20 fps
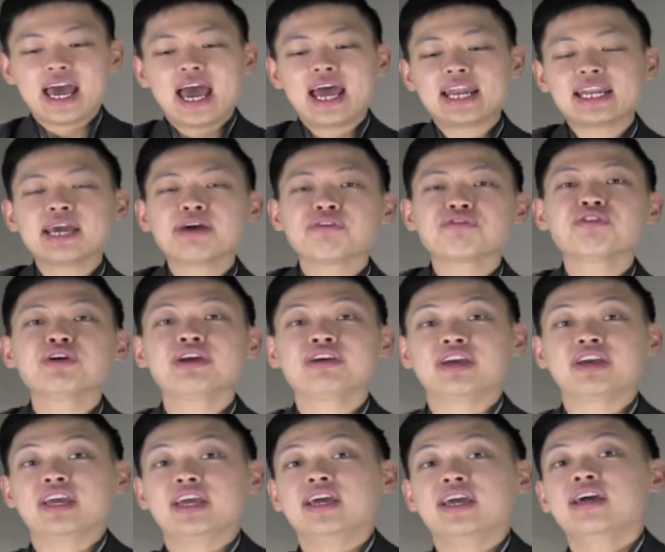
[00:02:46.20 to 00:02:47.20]
And if
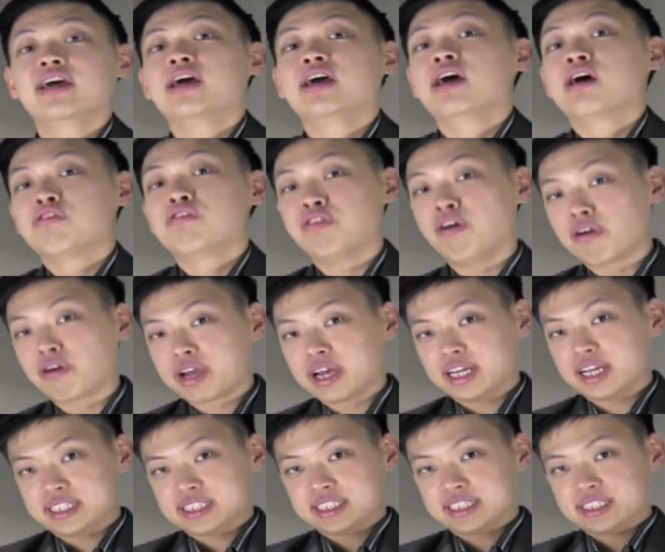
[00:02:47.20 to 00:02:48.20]
we
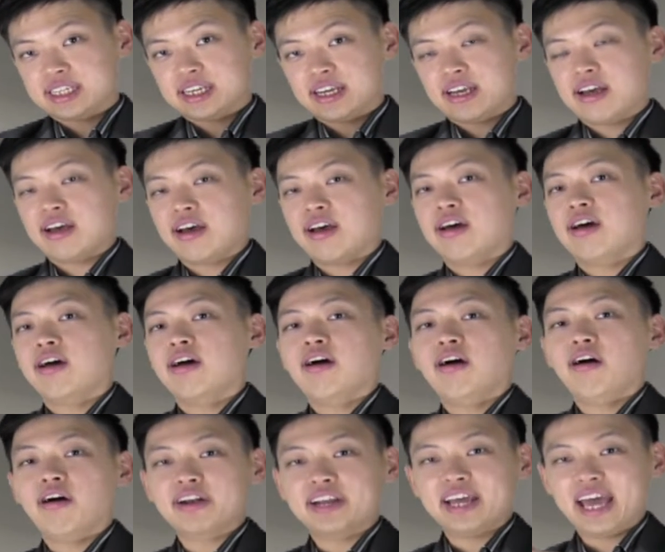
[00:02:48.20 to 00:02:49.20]
focus
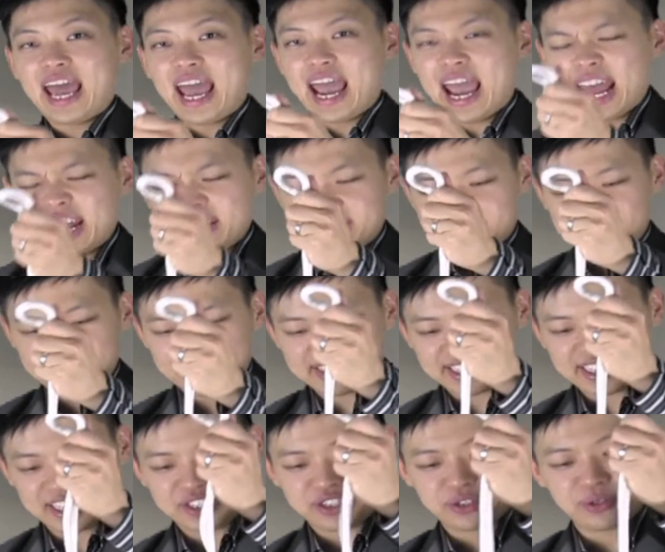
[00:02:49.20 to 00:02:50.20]
on the ends of
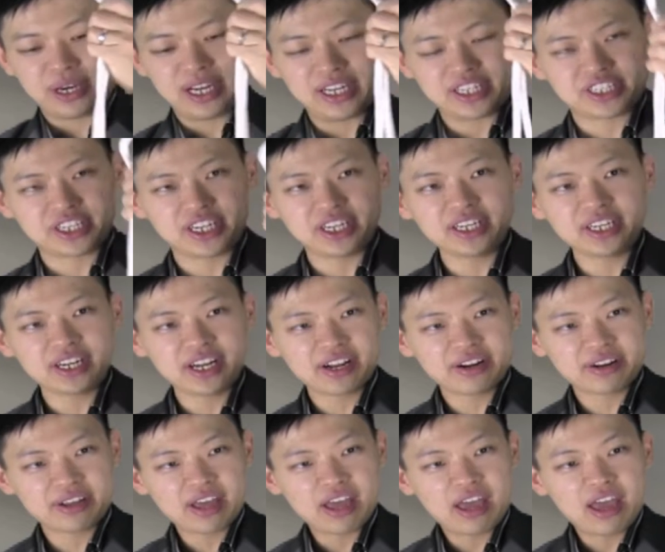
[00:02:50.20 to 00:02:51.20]
a situation,
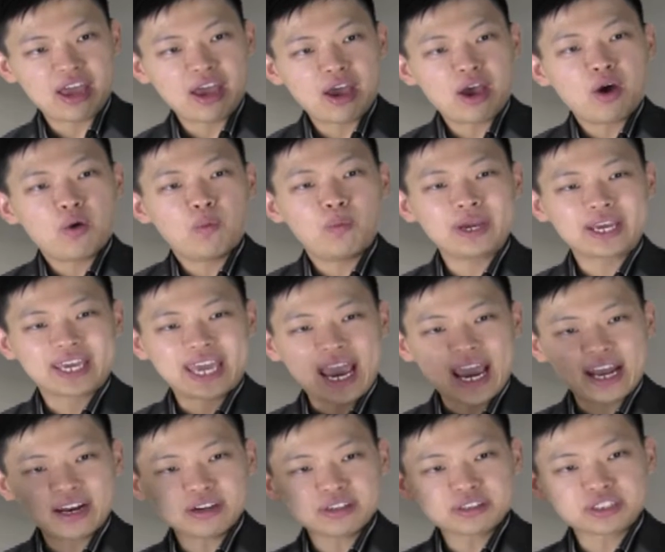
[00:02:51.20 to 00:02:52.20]
we
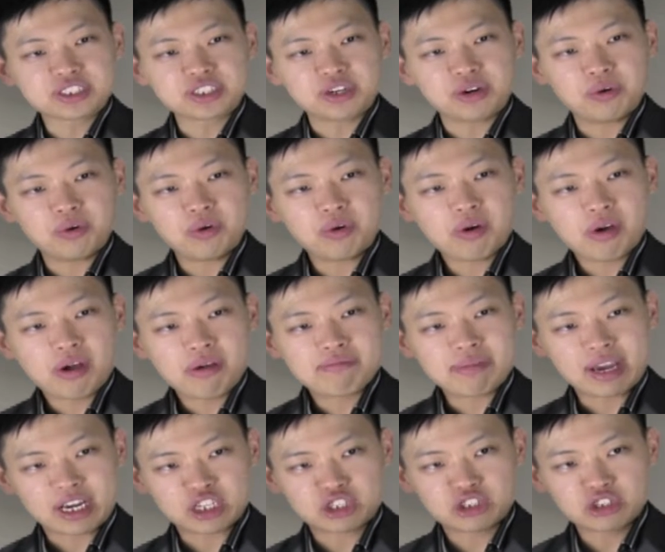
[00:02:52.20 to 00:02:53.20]
can also
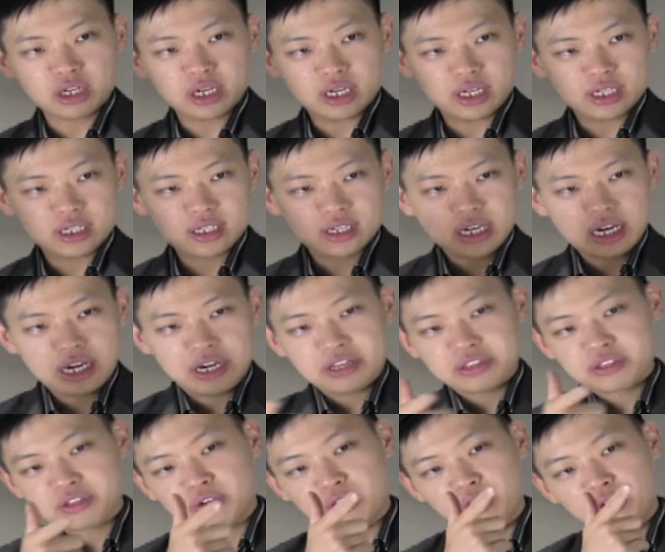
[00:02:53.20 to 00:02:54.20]
make sure
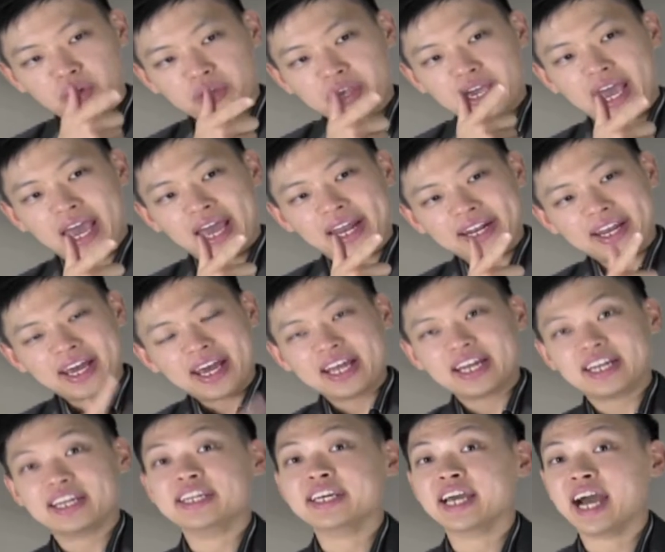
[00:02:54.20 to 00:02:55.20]
to look at
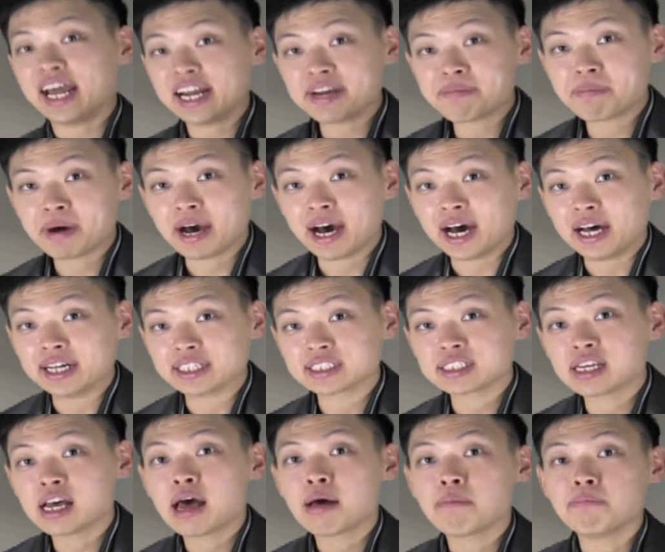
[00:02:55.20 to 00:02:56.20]
the other
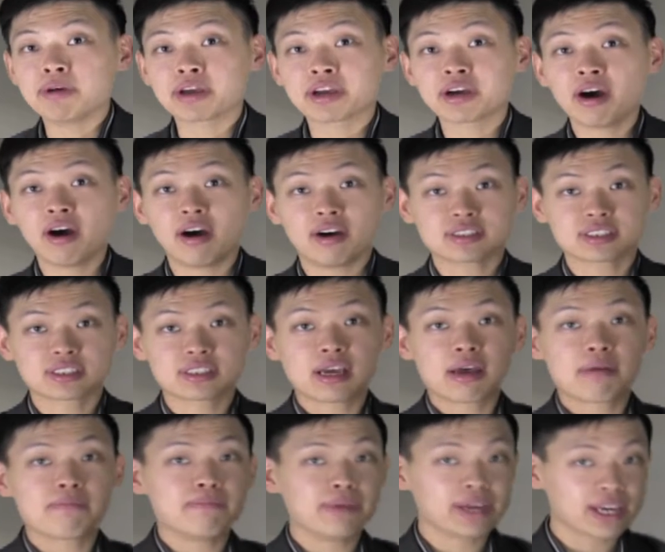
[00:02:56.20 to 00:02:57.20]
parts
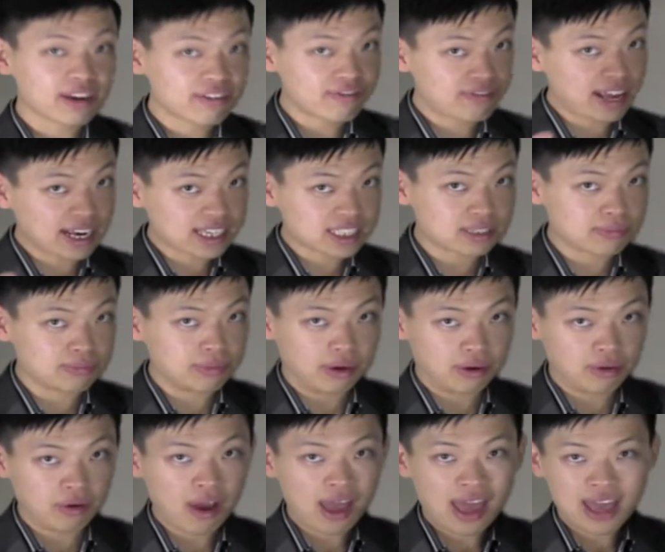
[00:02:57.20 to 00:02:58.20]
because being
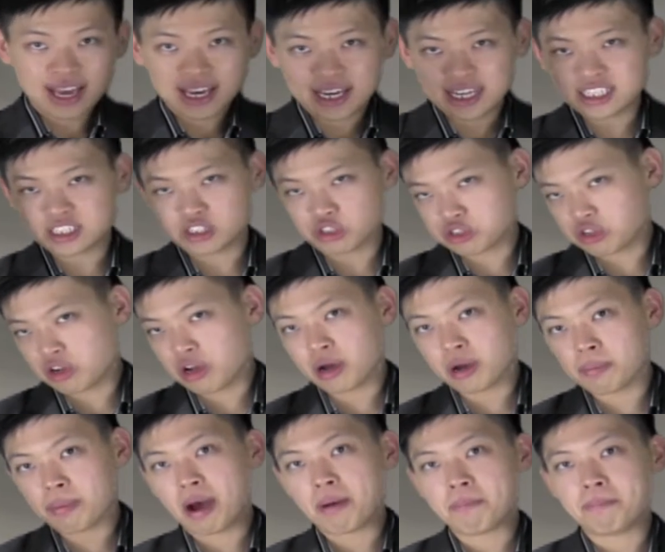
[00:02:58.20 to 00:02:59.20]
flexible is
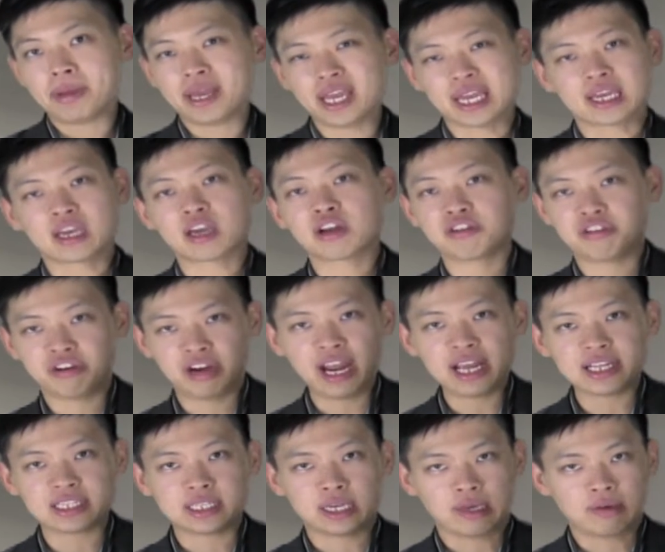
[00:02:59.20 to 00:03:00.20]
also about being
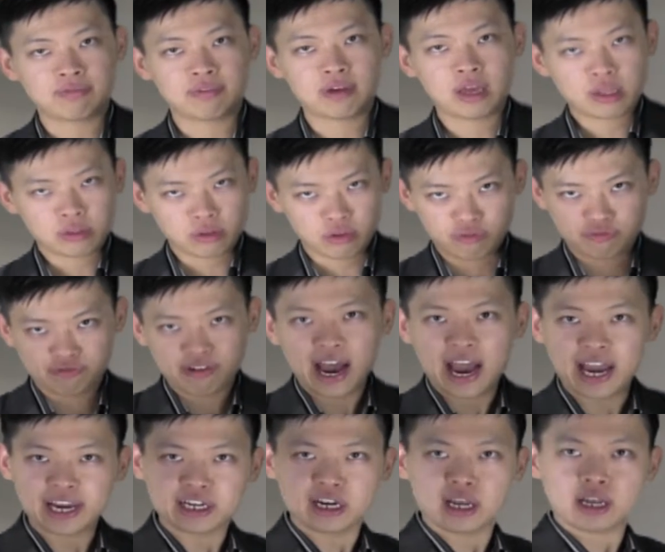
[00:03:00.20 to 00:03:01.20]
creative to
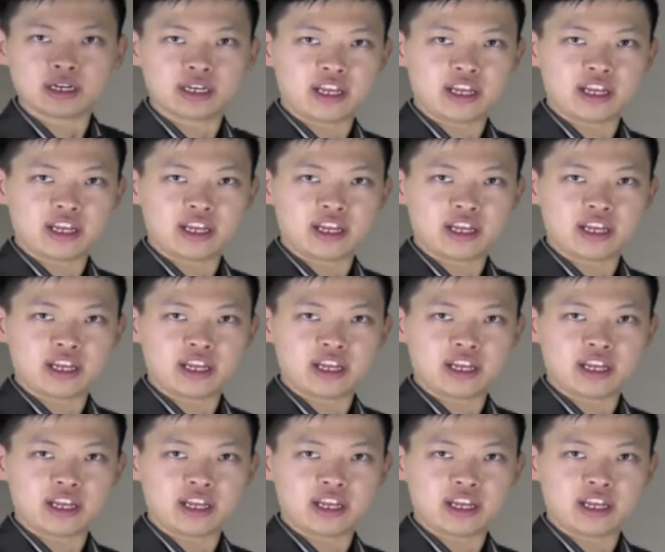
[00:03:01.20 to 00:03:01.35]
find